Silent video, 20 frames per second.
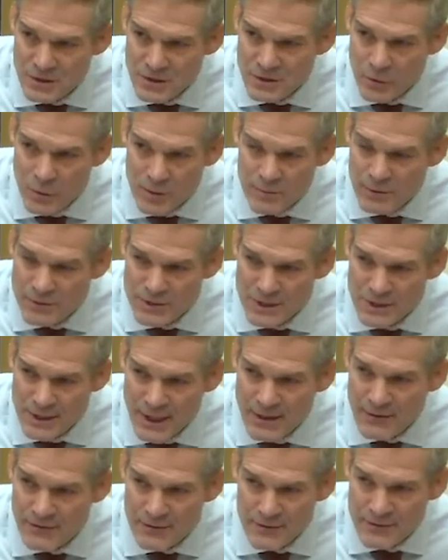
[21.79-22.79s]
the good Lord put
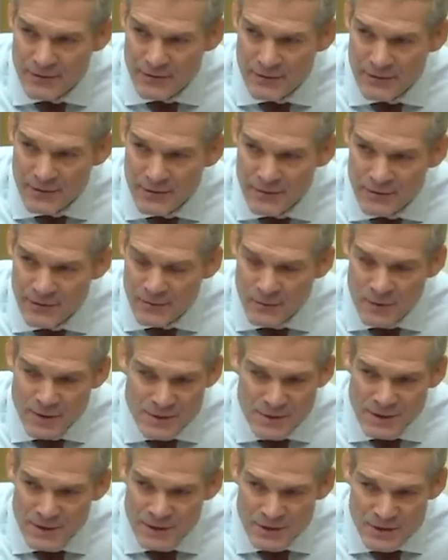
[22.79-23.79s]
together
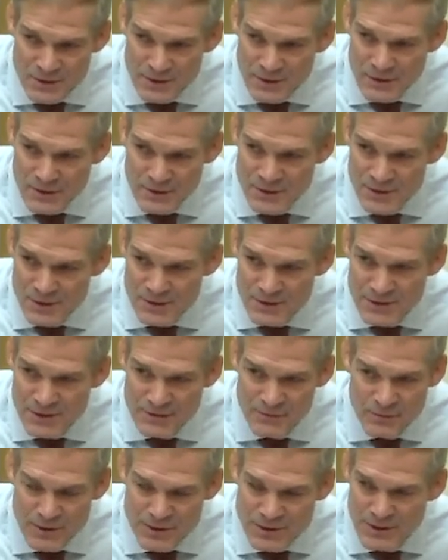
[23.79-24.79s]
wasn't the church,
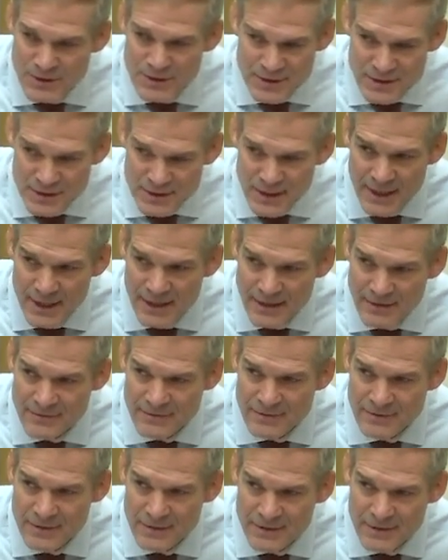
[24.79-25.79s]
it wasn't the
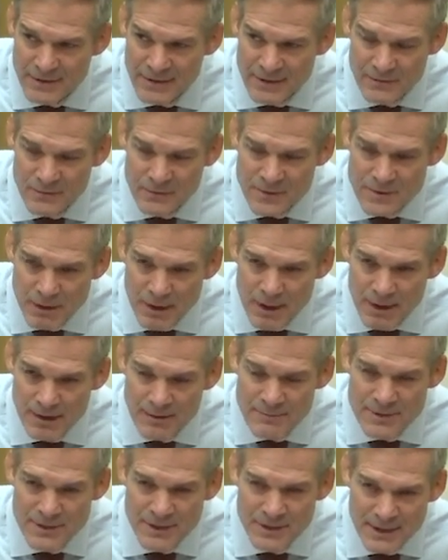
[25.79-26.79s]
state, it was
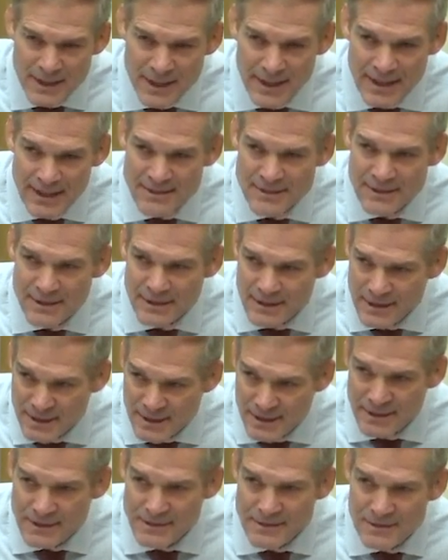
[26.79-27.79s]
moms and dads and
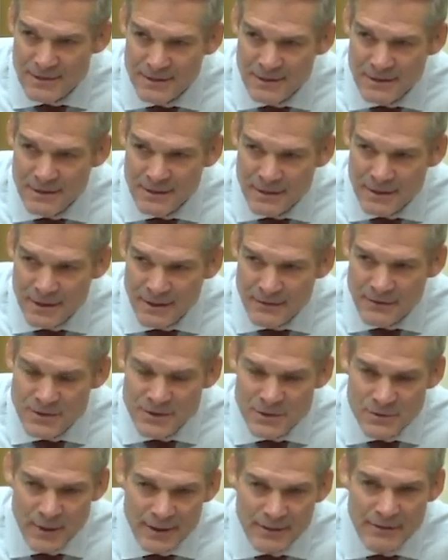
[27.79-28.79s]
kids. And
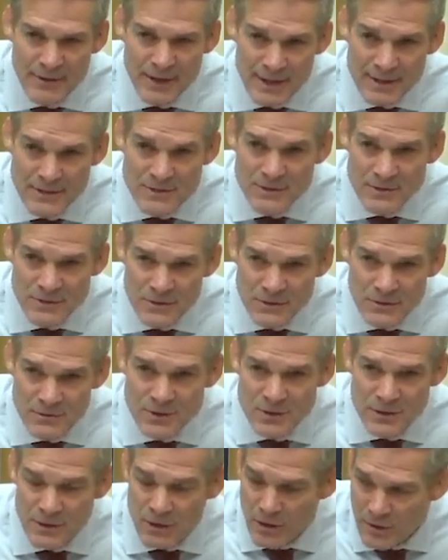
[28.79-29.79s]
the strength of that
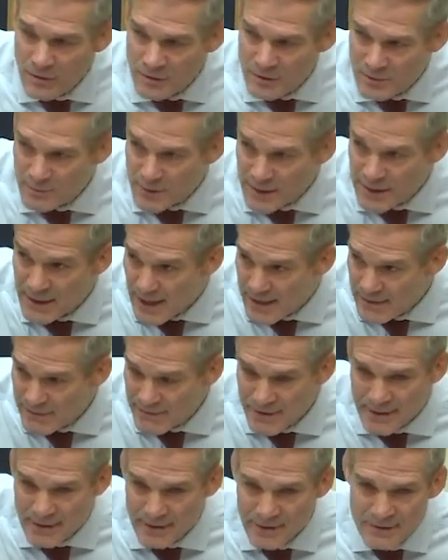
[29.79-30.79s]
institution ultimately,
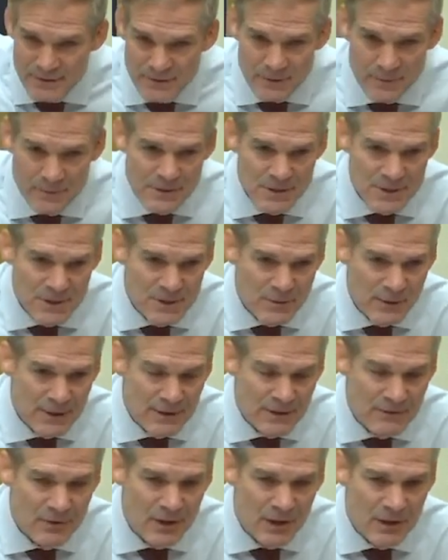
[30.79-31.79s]
I think, determines the
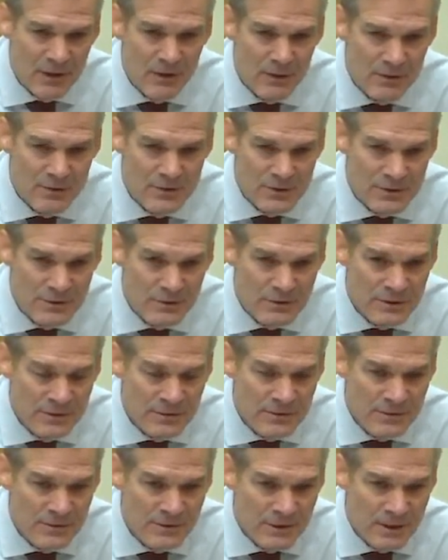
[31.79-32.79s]
strength of our culture,
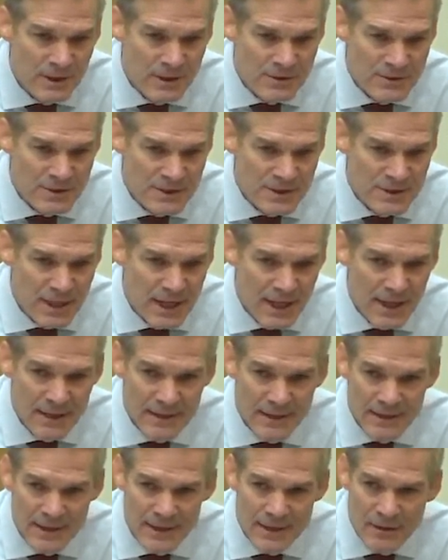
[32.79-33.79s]
our
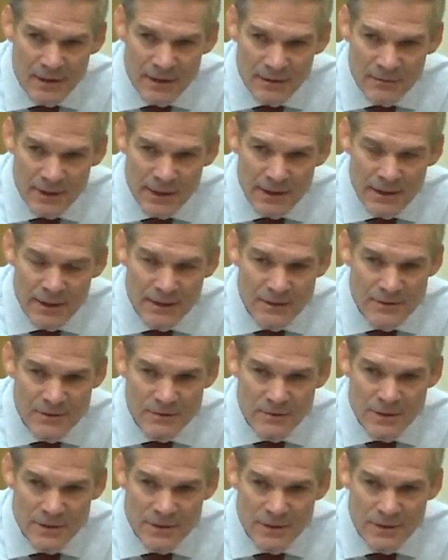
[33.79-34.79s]
society, and our great
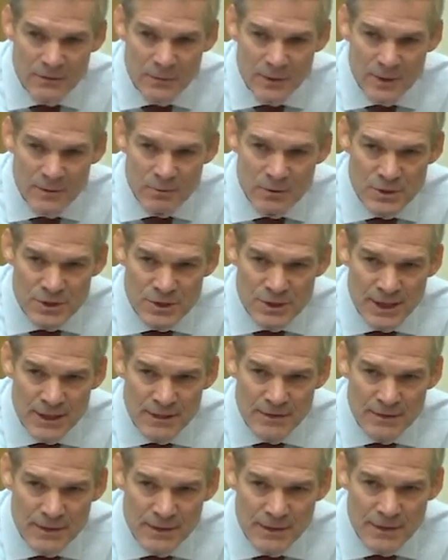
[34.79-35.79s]
country. So we
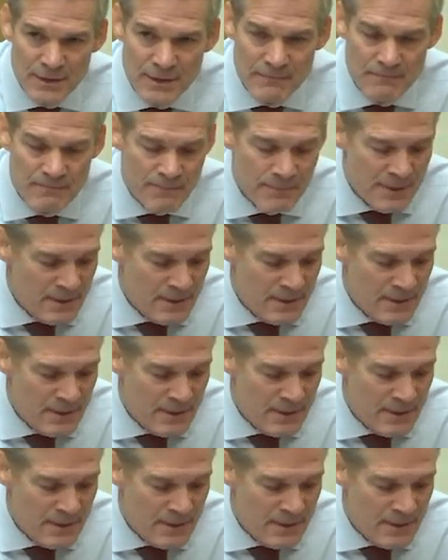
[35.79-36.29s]
appreciate uh,